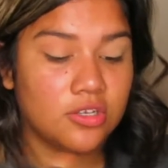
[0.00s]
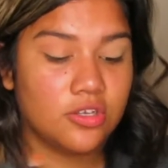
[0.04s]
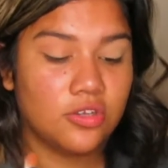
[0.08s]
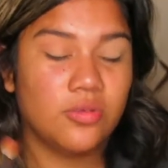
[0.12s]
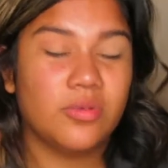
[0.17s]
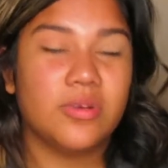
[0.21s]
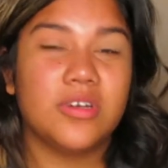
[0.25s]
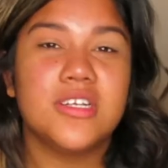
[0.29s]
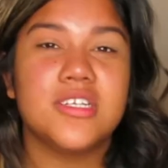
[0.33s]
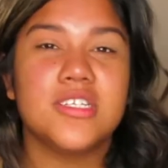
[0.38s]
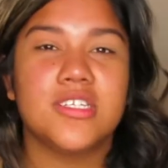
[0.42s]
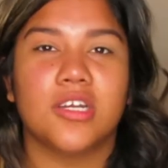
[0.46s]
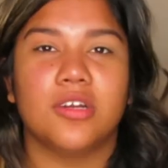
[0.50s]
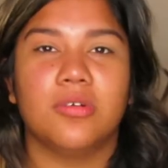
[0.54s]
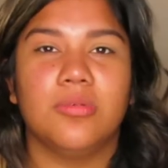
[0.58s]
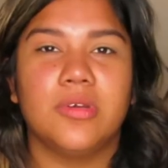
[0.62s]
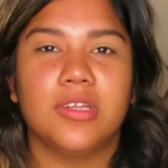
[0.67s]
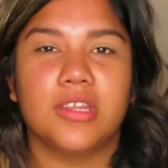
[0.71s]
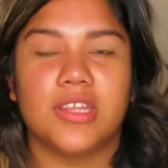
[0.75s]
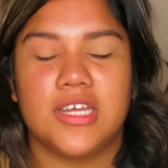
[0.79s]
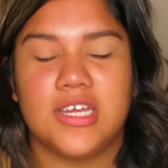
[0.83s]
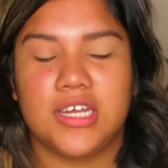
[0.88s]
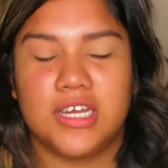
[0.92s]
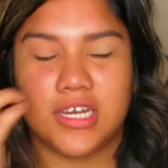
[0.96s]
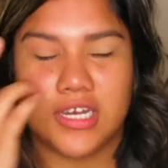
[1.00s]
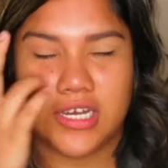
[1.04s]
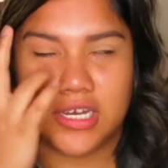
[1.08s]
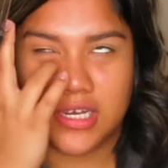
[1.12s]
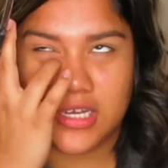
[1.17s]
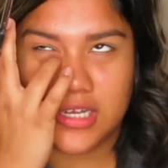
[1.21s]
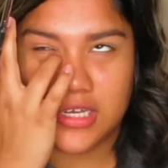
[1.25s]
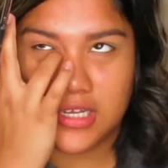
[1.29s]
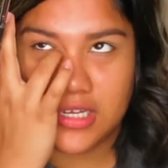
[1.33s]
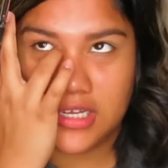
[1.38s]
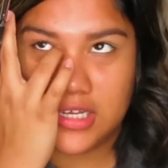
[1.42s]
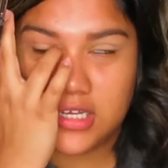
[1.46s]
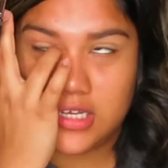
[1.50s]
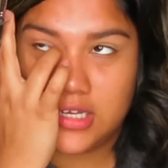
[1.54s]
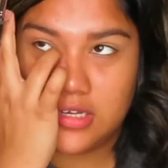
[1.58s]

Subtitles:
you want to start with like a,